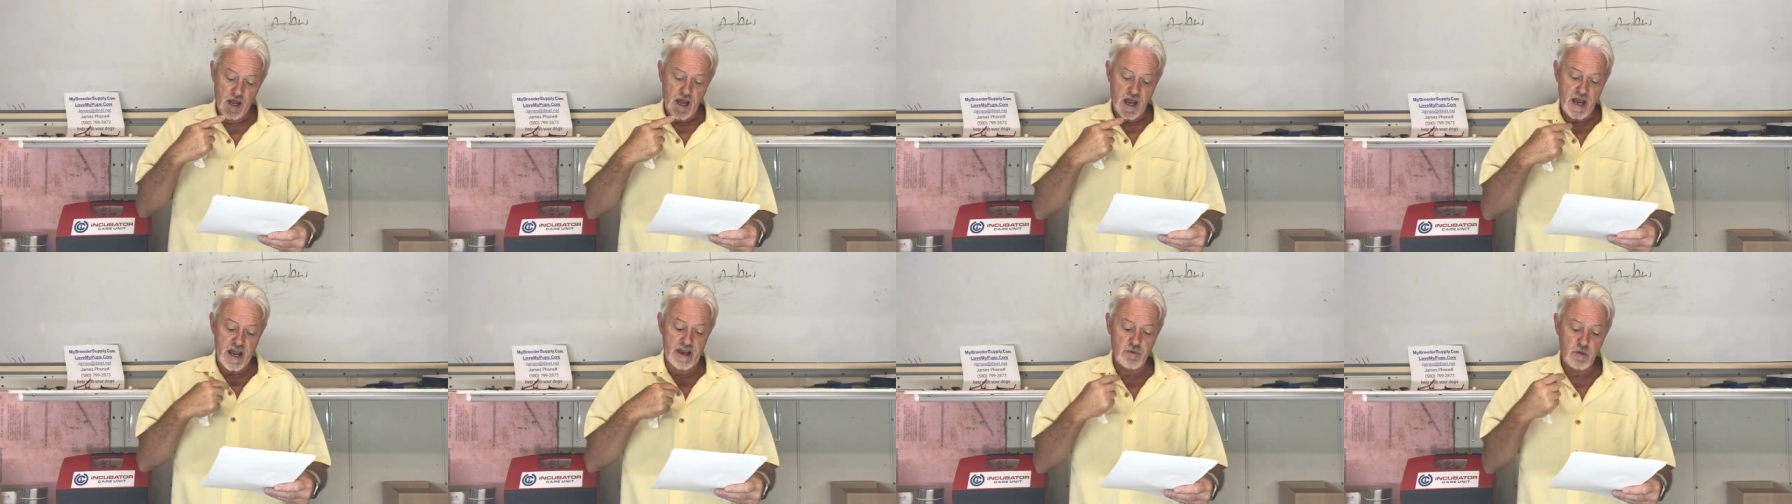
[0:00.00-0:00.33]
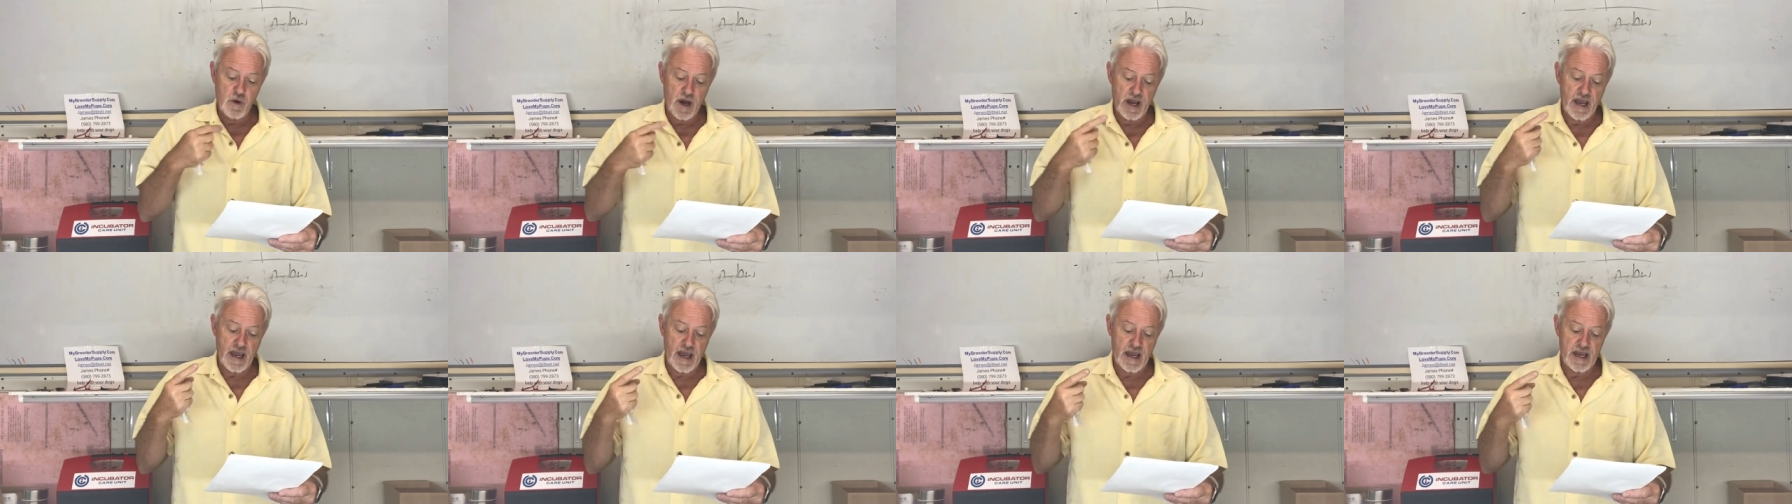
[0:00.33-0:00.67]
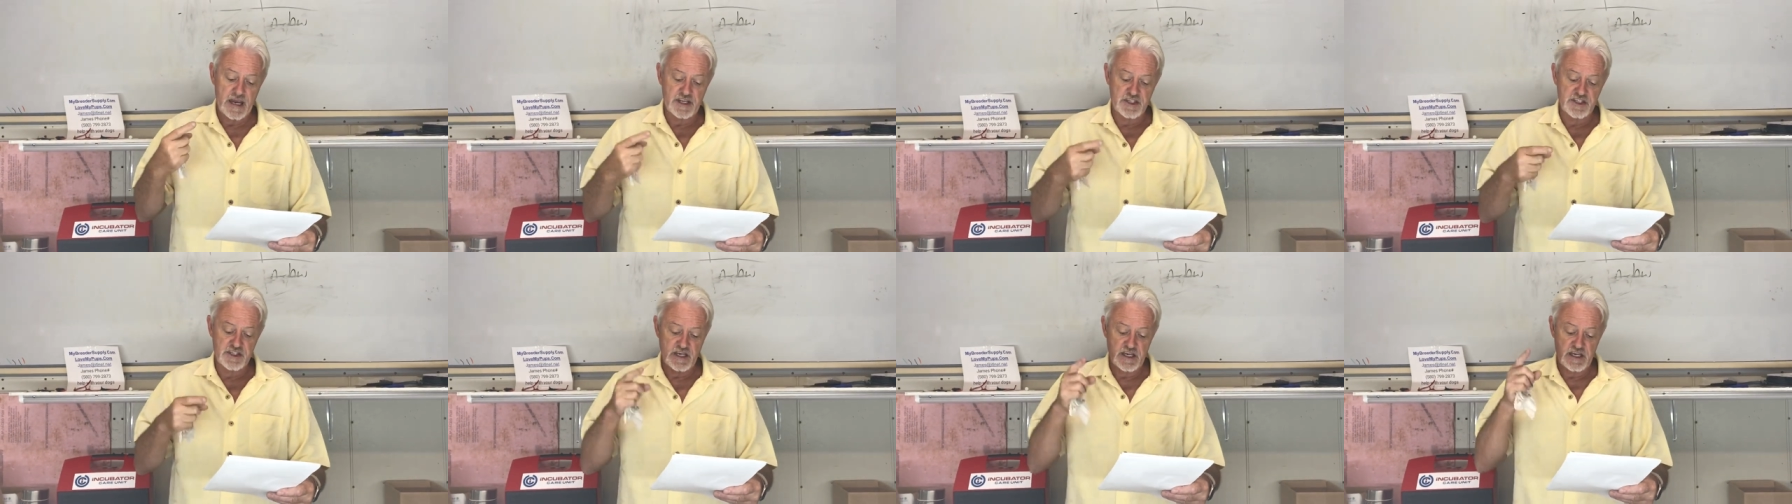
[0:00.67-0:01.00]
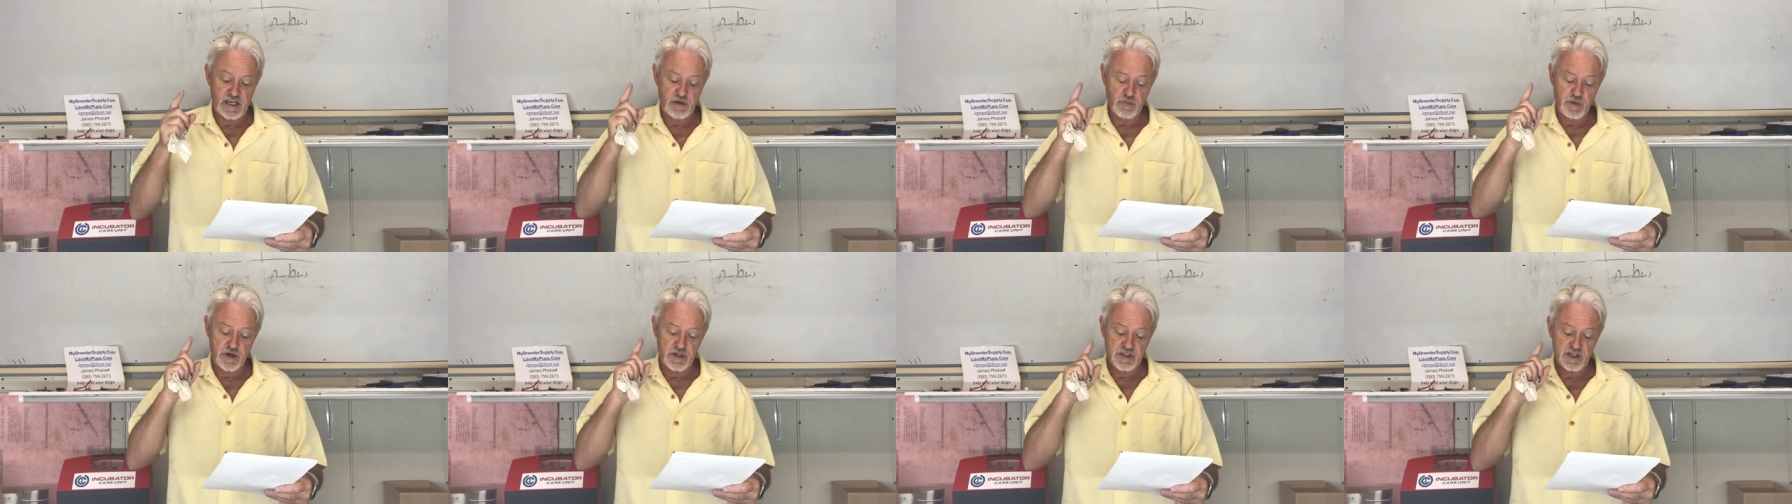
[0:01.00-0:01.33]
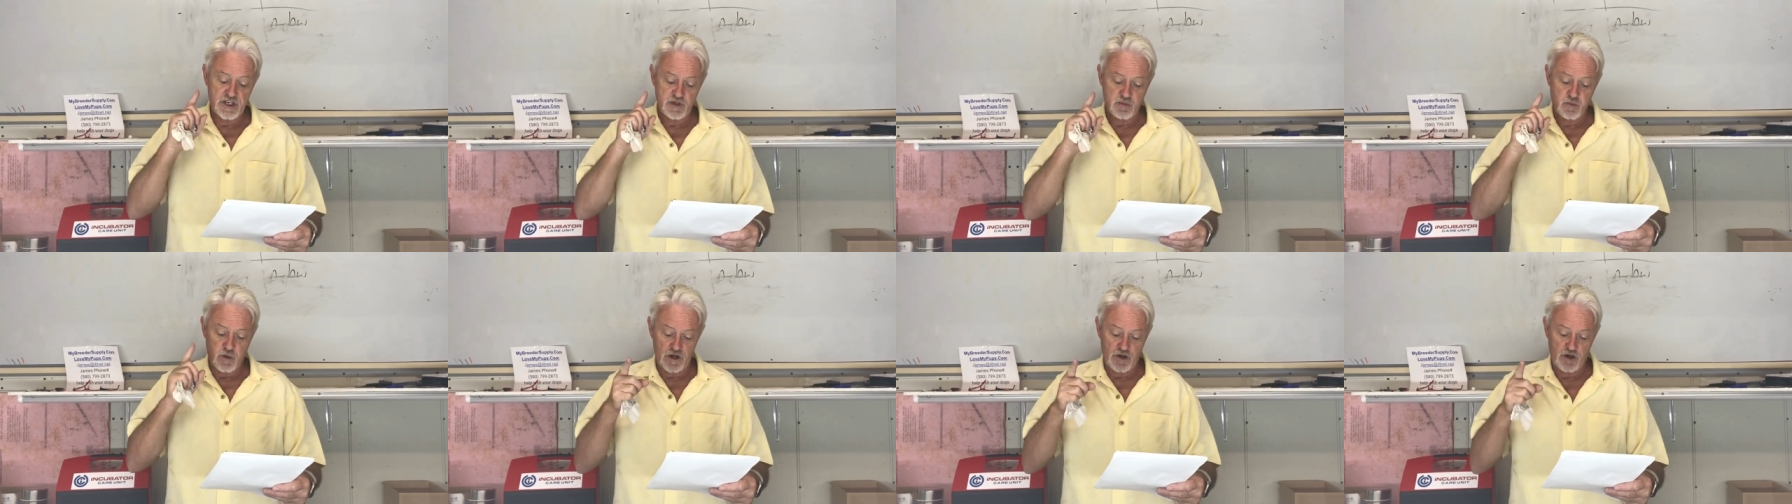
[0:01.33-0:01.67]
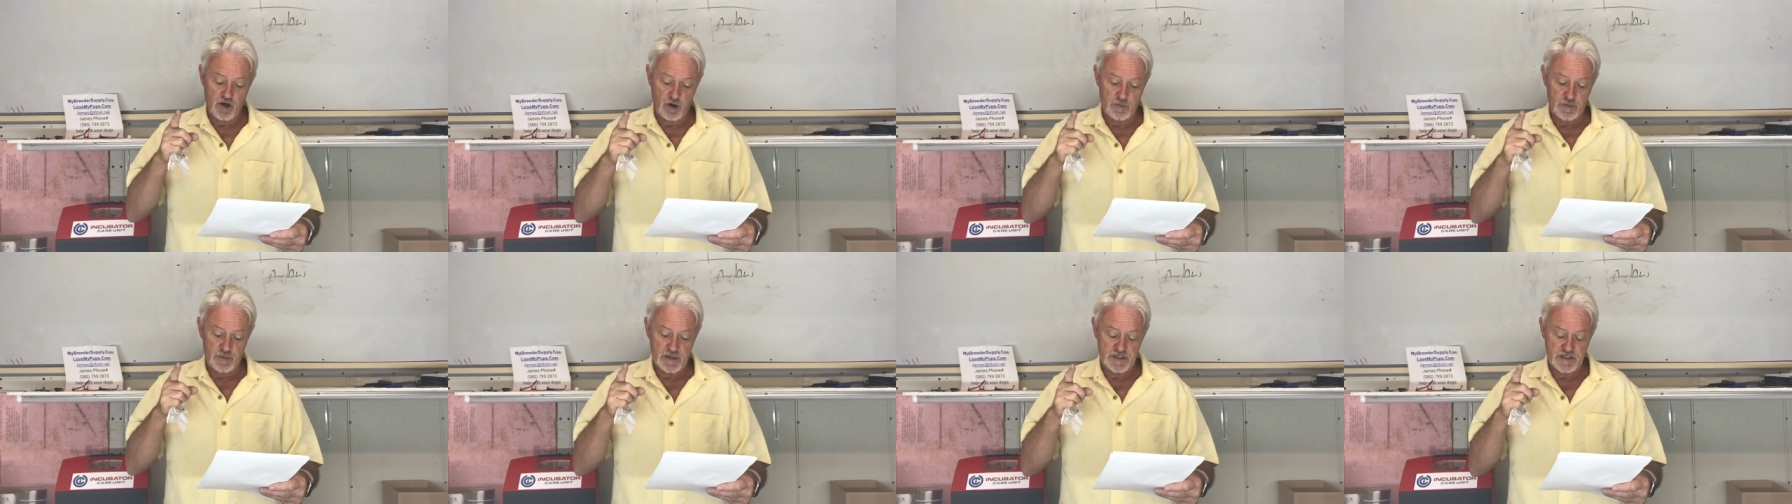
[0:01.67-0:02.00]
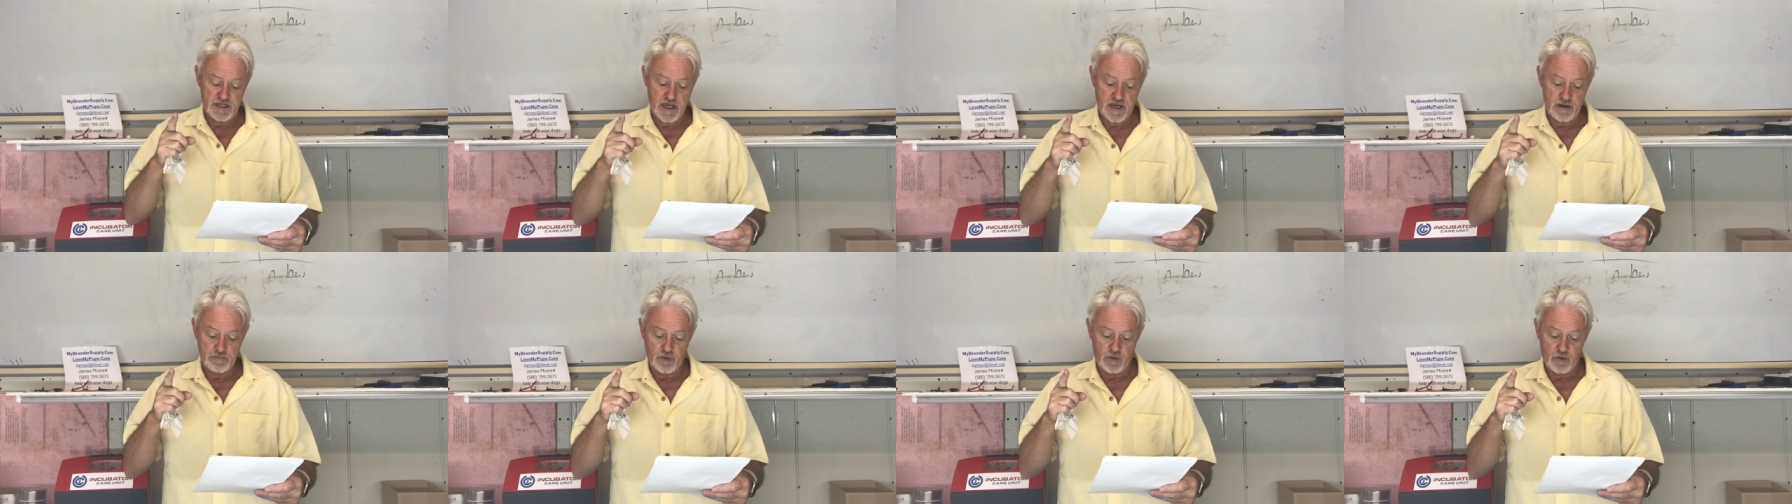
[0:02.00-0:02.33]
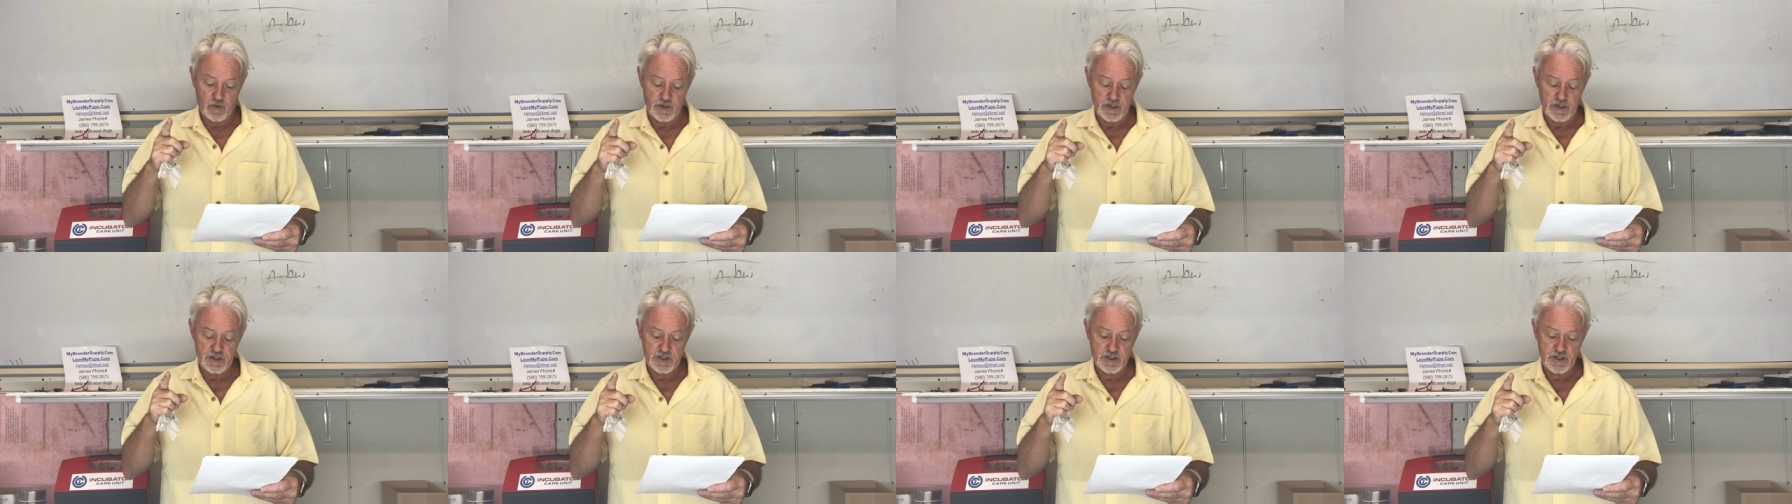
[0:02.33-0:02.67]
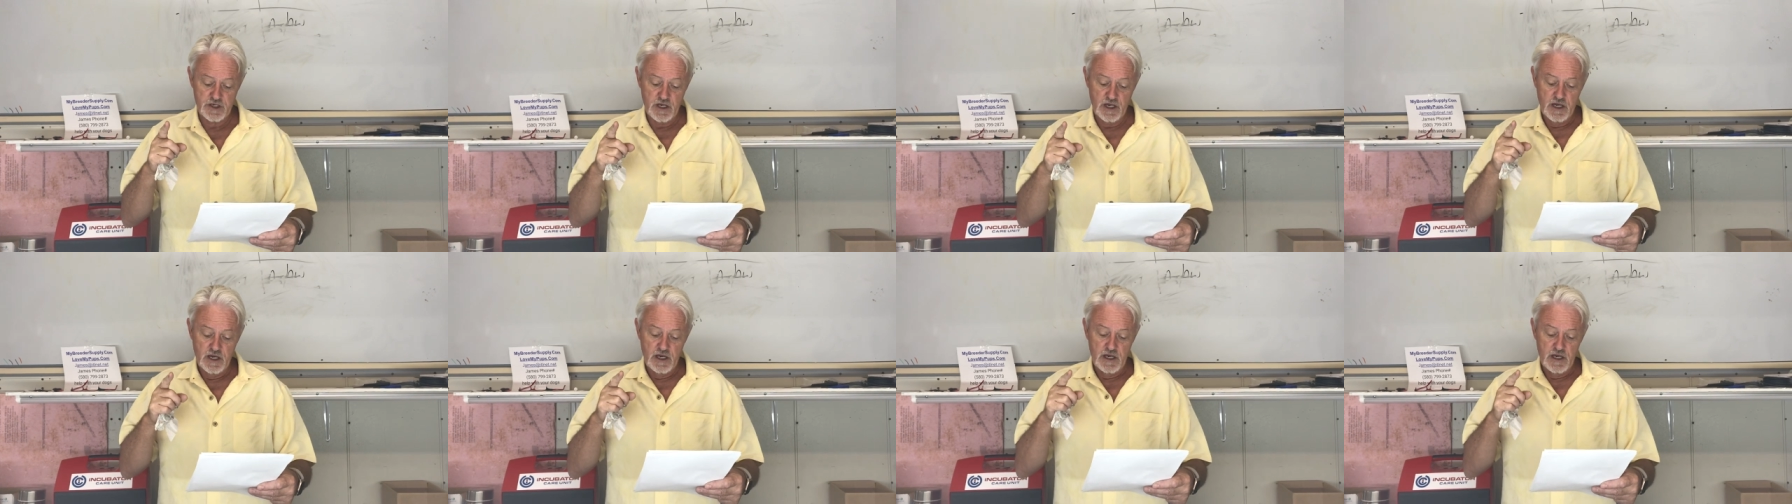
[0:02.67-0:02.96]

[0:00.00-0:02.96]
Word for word: AYAT, which is one copy of tan points.